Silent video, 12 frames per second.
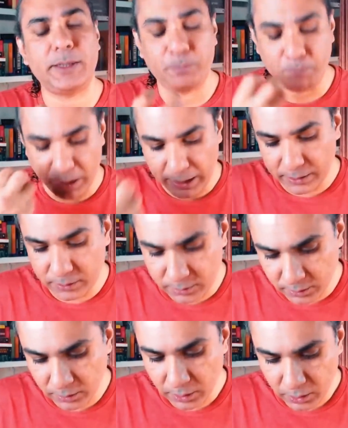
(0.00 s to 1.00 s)
the
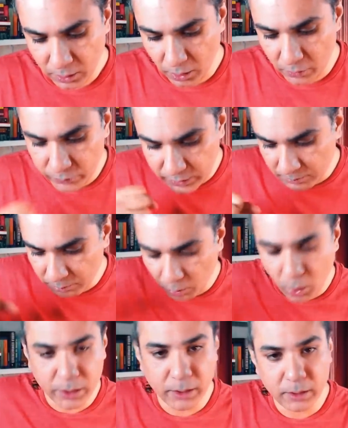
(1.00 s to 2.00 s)
birth of the
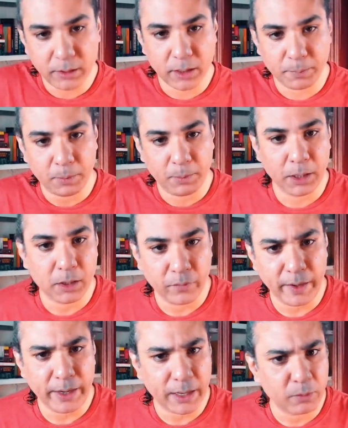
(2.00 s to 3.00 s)
modern Republic of
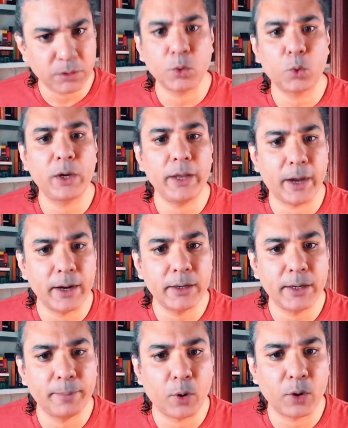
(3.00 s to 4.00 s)
India, was totally
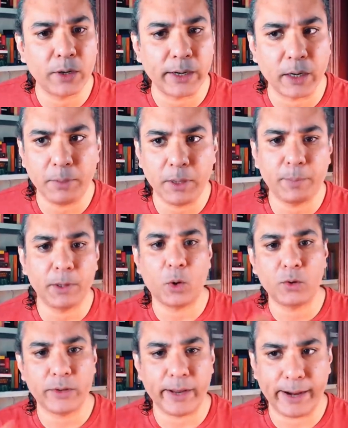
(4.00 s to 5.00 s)
undemocratic. People
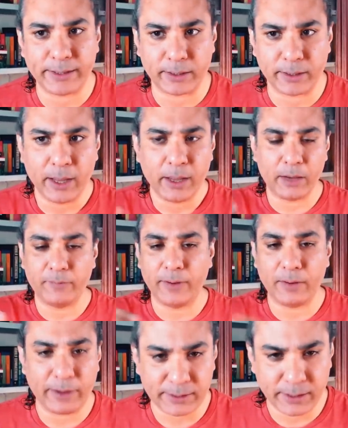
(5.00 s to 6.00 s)
don't realize it. And
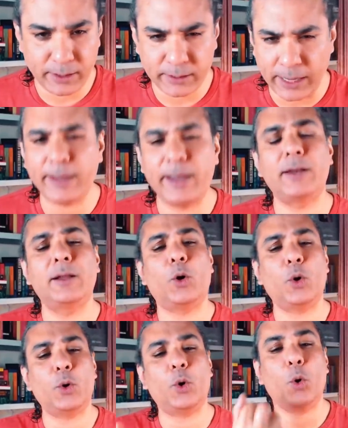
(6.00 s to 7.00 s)
whenever I say this, I get a
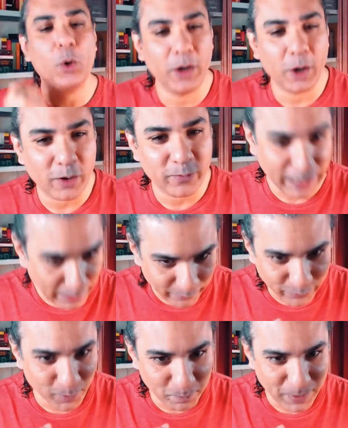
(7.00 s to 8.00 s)
whole lot of
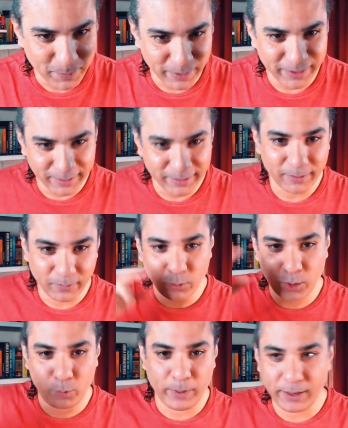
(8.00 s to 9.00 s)
love from people.
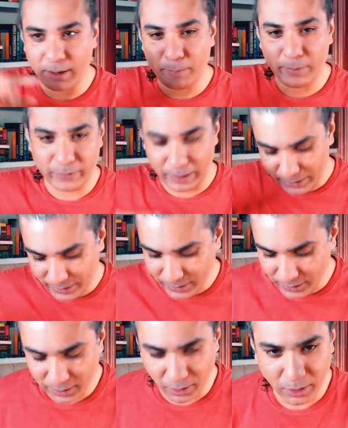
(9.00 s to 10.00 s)
What do you mean? I mean
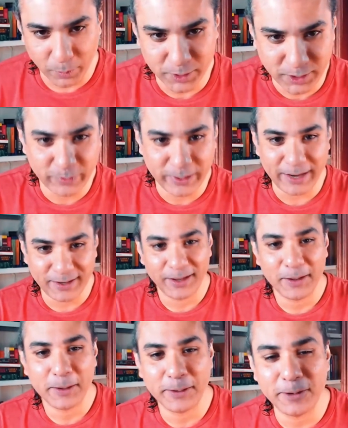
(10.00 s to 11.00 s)
the opposite of that,
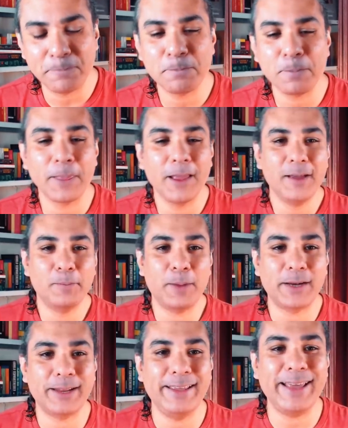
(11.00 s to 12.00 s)
you know.
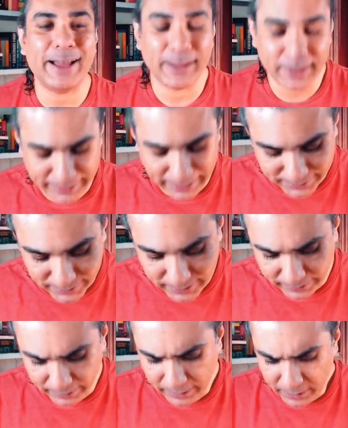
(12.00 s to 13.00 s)
But yeah, that's the
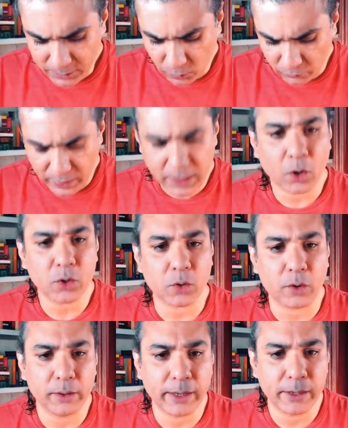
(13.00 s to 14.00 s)
thing. So we got
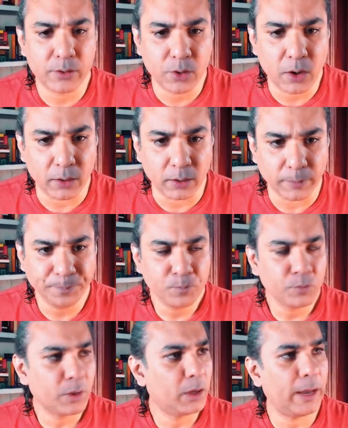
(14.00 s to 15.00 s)
all that wrong.
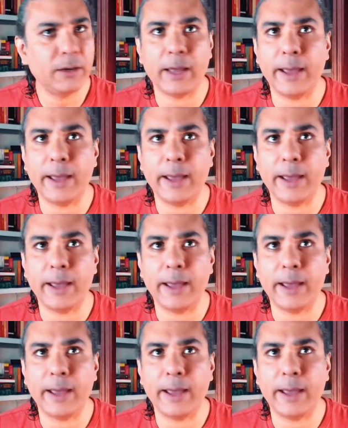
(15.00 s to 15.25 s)
And